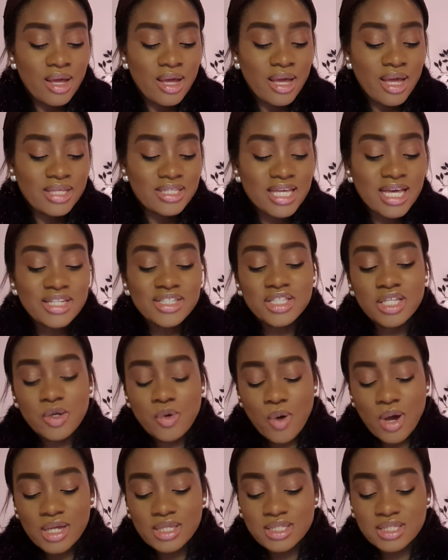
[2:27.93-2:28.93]
It's actually
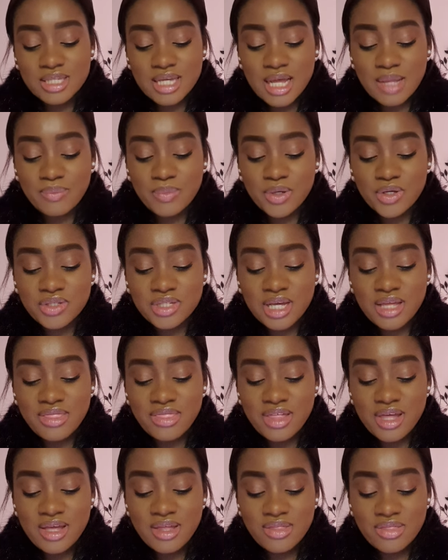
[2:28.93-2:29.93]
quite sad because I
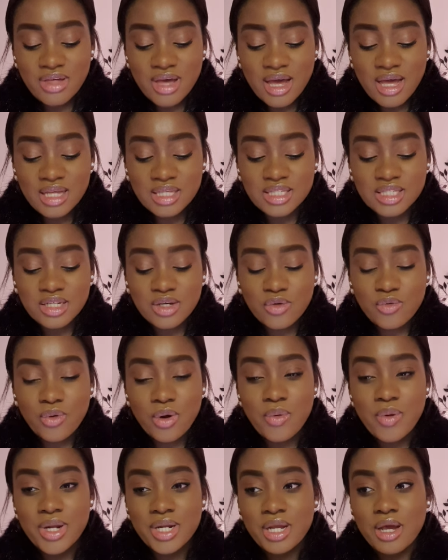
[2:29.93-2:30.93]
think that
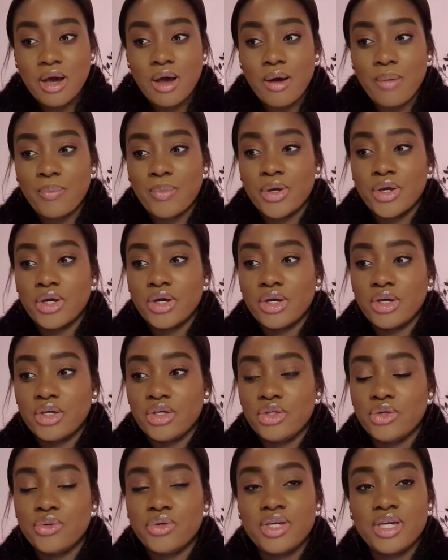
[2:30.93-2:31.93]
growing up,
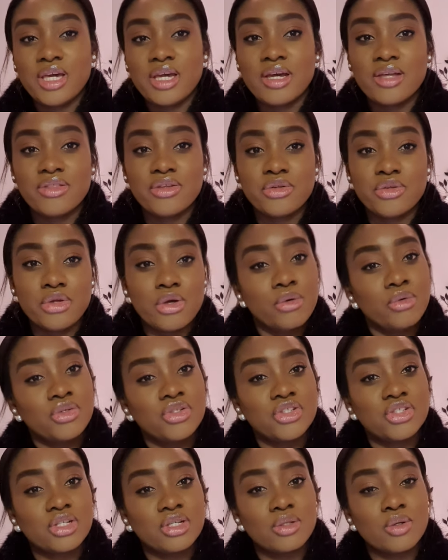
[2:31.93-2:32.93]
you hear the
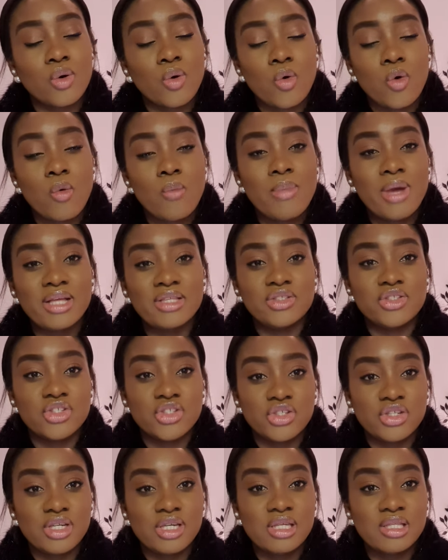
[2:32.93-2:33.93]
notion all men
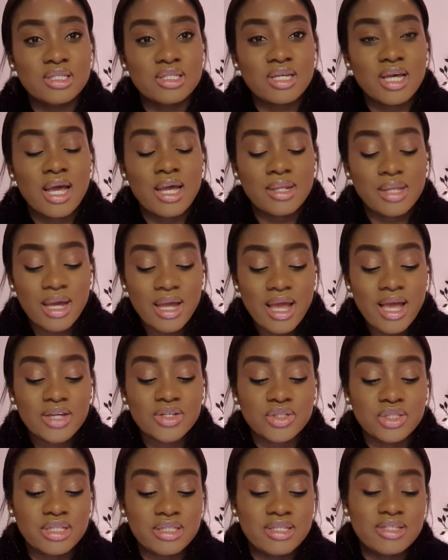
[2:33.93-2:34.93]
cheat, and I
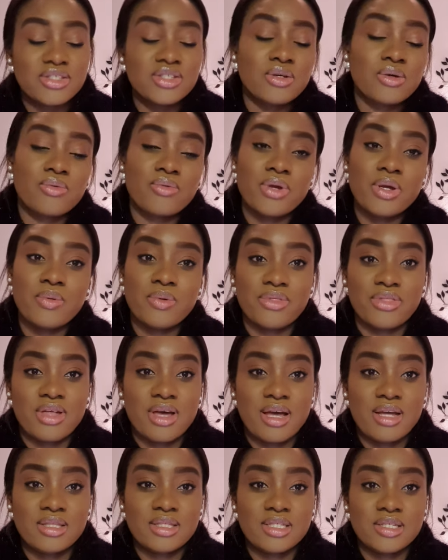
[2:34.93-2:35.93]
actually disagree with
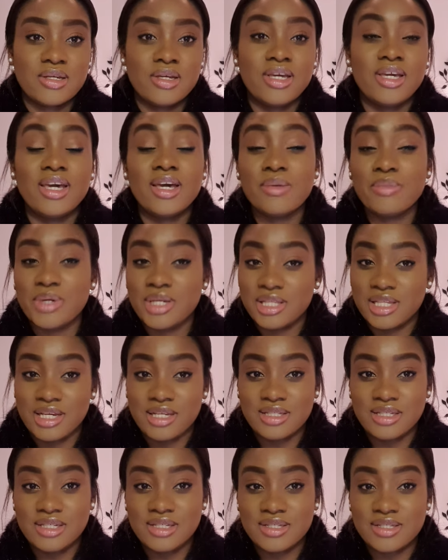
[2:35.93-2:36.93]
that. Hear me,
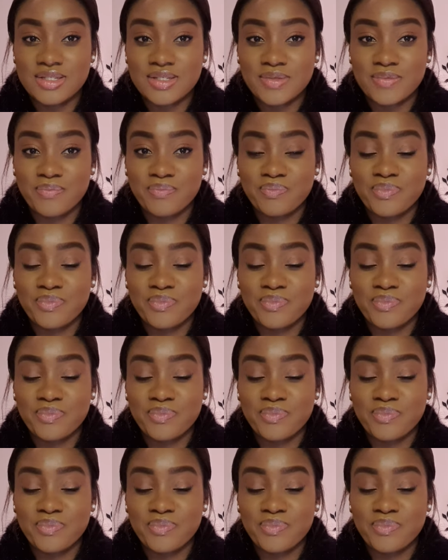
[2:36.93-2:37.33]
ladies.